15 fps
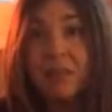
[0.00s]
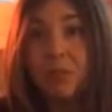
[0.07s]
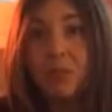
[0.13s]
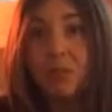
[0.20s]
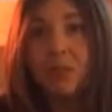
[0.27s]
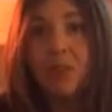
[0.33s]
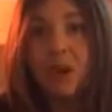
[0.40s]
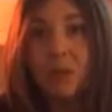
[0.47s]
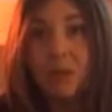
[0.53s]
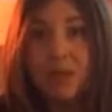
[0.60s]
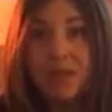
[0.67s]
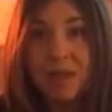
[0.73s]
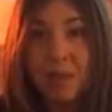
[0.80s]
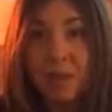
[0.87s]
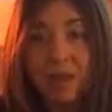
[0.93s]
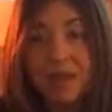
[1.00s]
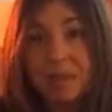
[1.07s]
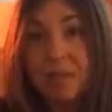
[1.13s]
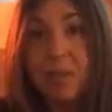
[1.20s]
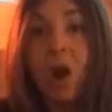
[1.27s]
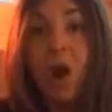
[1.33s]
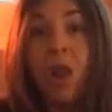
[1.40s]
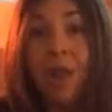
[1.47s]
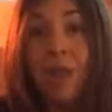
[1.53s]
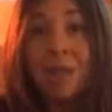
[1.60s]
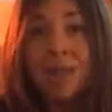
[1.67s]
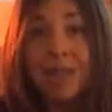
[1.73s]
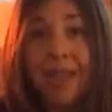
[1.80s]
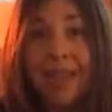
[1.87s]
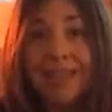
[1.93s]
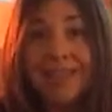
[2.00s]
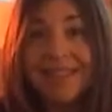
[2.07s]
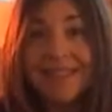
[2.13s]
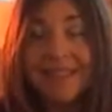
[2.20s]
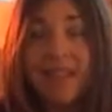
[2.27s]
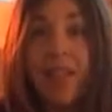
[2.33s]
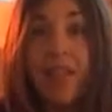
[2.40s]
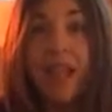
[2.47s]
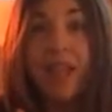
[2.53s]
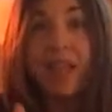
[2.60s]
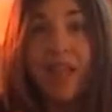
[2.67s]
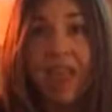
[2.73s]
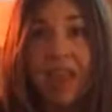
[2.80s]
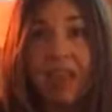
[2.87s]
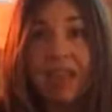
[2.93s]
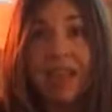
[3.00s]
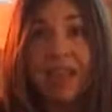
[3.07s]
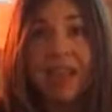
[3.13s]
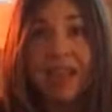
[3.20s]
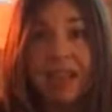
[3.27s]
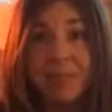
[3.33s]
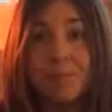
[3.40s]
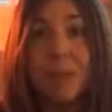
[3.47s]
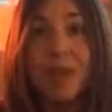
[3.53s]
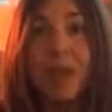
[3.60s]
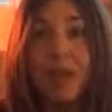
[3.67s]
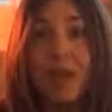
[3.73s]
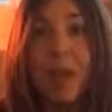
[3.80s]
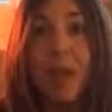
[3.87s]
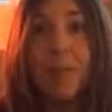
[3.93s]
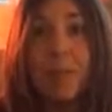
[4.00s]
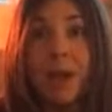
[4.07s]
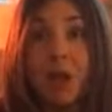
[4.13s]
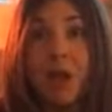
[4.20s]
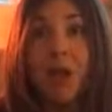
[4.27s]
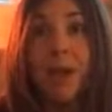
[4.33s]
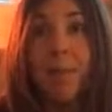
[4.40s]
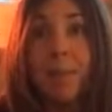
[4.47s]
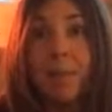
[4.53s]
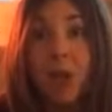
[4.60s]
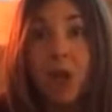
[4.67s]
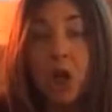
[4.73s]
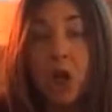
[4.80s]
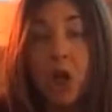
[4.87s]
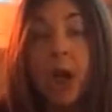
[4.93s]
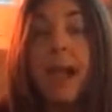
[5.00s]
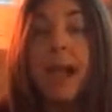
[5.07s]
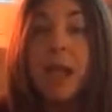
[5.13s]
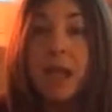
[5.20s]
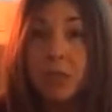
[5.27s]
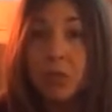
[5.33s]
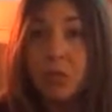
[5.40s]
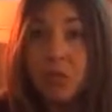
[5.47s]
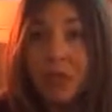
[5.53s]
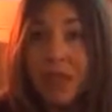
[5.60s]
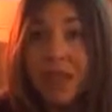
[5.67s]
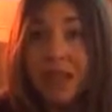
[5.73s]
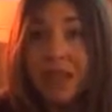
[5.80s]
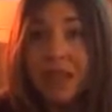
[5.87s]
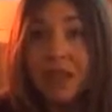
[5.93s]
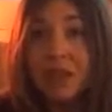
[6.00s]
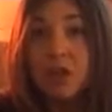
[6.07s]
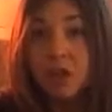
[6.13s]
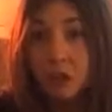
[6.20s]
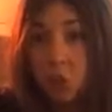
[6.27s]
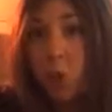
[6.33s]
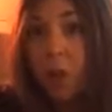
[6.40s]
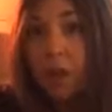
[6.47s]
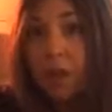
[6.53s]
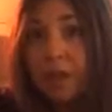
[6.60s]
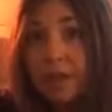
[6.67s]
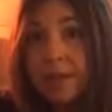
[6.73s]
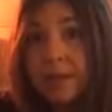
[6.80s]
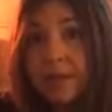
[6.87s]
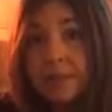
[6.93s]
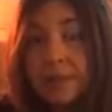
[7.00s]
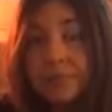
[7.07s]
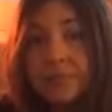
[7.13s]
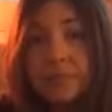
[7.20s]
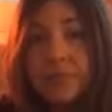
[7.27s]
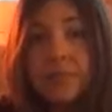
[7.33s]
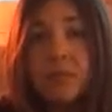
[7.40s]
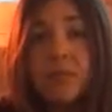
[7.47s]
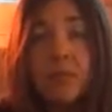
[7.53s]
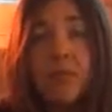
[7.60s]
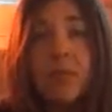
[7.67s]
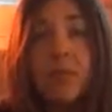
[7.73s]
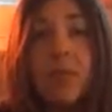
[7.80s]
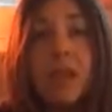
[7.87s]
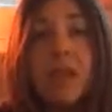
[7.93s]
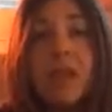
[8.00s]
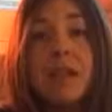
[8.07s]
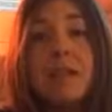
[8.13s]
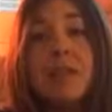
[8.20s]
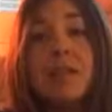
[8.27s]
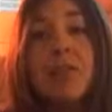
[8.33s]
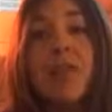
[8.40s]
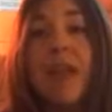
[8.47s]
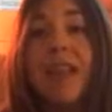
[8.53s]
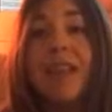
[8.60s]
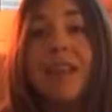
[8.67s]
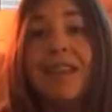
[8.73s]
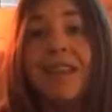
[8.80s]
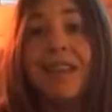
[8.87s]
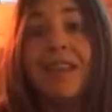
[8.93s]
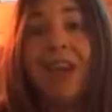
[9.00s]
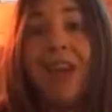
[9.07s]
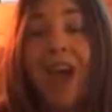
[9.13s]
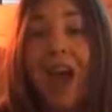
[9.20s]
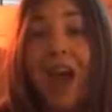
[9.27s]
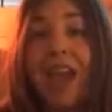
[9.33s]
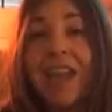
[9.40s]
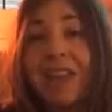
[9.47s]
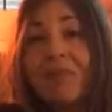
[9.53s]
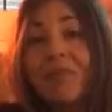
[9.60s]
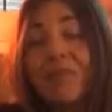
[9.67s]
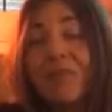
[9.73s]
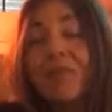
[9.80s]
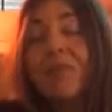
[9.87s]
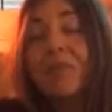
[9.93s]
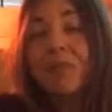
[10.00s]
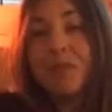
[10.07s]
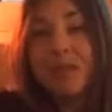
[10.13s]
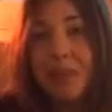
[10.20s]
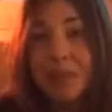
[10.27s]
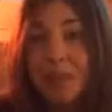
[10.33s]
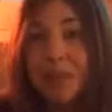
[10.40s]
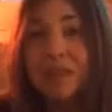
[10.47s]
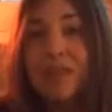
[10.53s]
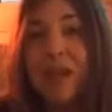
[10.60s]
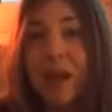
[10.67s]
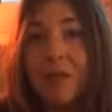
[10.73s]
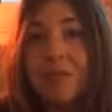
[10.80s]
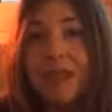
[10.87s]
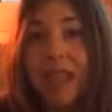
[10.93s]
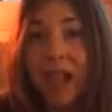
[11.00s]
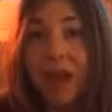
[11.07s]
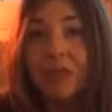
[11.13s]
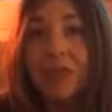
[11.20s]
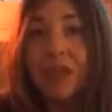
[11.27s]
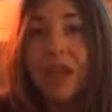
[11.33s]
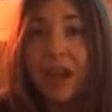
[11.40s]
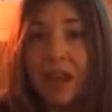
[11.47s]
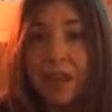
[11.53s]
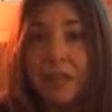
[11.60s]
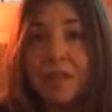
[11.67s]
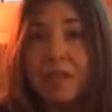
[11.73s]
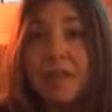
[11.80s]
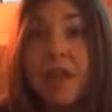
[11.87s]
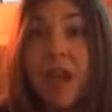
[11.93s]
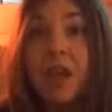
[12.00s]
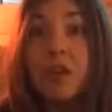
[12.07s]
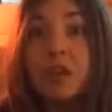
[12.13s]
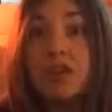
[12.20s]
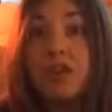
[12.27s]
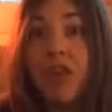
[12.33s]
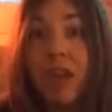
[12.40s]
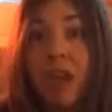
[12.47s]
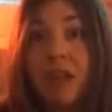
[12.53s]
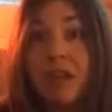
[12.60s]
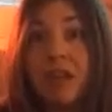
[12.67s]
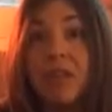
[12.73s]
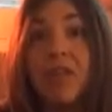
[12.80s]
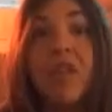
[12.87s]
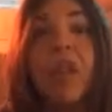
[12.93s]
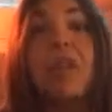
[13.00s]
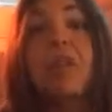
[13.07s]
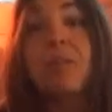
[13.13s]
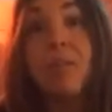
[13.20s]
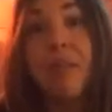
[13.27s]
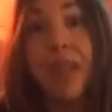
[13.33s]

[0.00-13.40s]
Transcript: We start with a small upset, and then it gets bigger and bigger and bigger, and it can really control us. So then I was able to come down enough to understand that I could